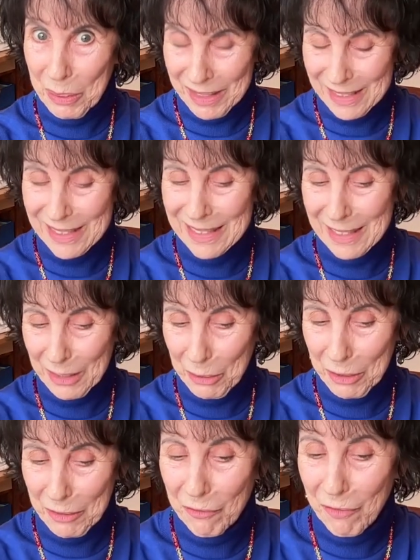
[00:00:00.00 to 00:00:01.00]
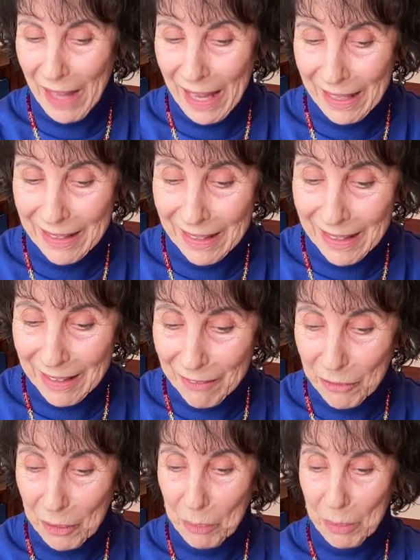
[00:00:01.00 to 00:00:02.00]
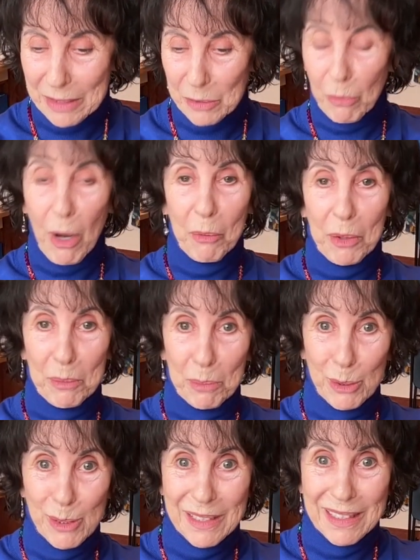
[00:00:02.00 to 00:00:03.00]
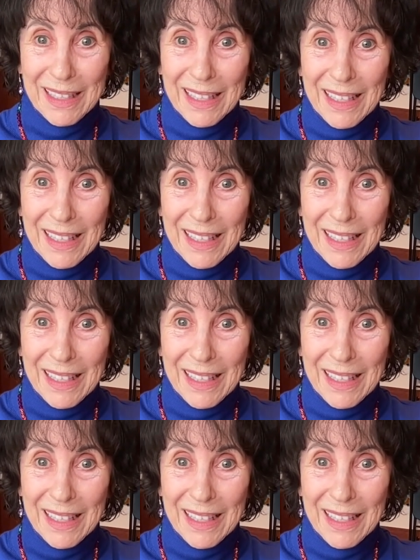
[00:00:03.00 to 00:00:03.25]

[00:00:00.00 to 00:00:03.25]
This is the current fad for what's wrong with a person.